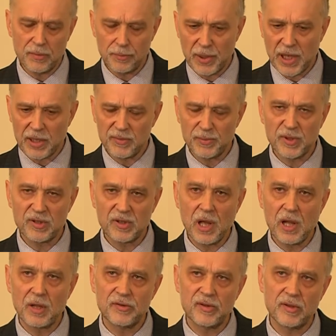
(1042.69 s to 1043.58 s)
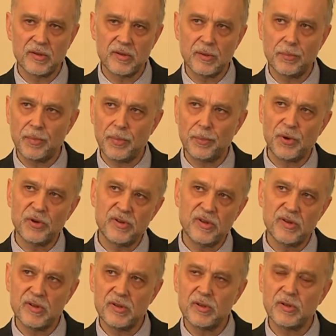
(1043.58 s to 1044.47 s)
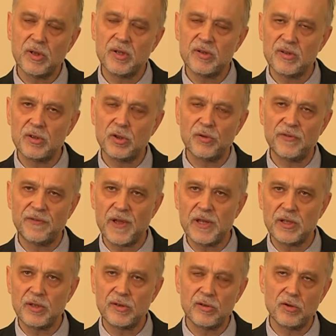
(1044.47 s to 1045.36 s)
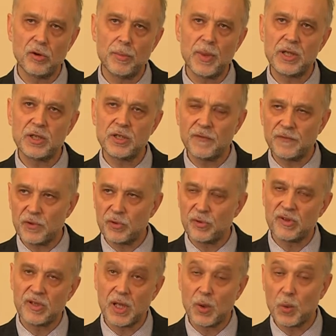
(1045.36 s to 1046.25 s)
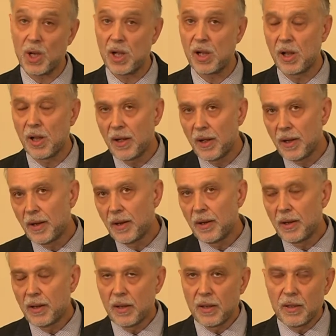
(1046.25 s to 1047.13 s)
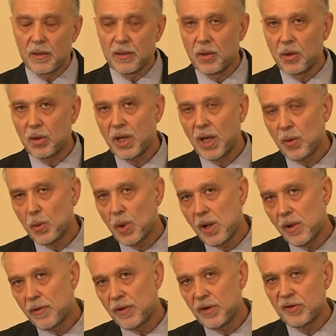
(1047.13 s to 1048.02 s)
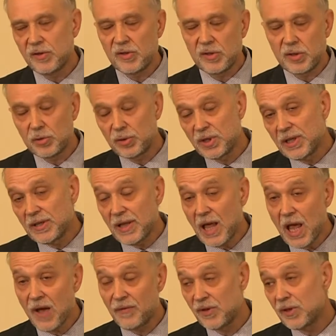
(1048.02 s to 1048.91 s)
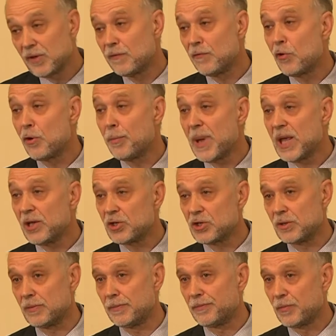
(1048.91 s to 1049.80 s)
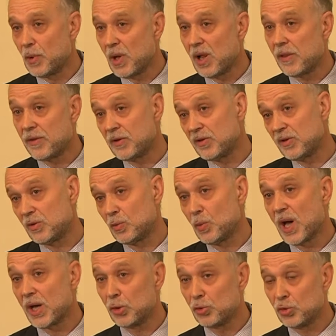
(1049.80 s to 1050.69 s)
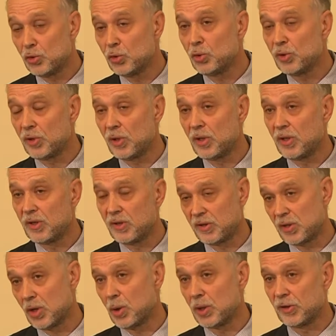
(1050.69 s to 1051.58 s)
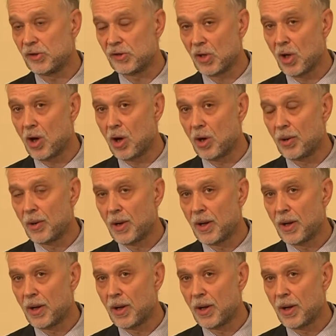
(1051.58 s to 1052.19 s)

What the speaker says: Blaise Pascal says the person isn't offended so much if you say, well, okay, well, this is, you didn't have the information. Well, this is why you do so and so.